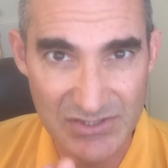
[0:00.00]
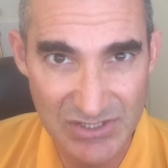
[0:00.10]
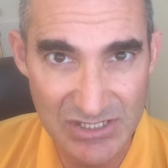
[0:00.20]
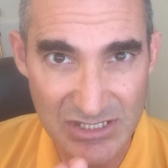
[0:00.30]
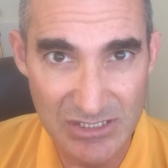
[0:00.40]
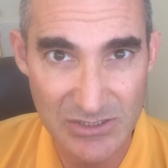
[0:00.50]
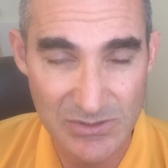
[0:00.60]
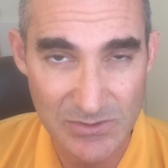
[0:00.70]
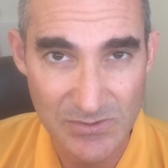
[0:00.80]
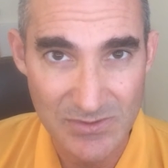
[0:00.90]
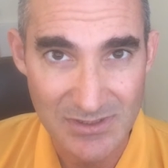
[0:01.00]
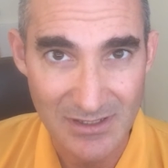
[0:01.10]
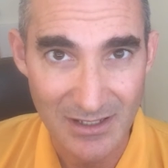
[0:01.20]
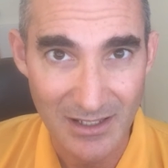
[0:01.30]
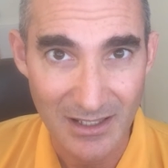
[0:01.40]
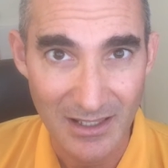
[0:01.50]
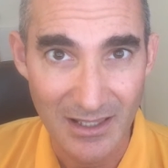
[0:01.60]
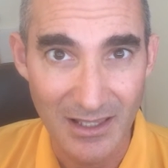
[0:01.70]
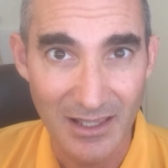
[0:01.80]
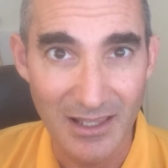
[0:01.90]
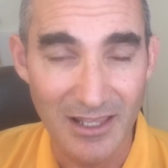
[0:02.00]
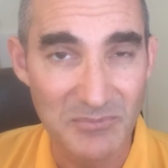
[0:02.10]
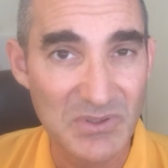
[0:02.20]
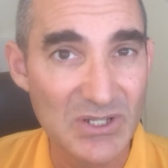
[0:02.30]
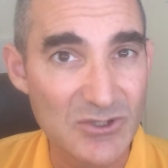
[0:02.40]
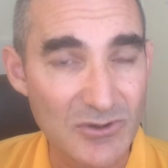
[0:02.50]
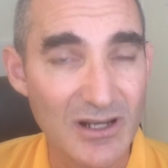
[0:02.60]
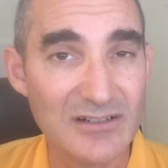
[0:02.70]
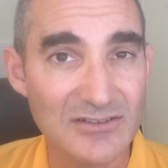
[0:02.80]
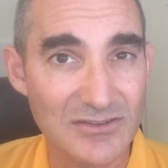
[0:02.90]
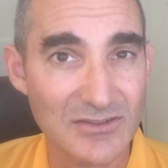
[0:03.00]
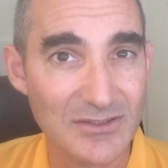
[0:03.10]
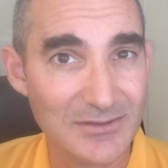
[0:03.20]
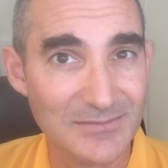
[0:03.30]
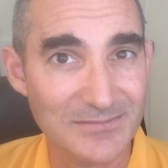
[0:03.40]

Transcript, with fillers: see you and be attracted to you.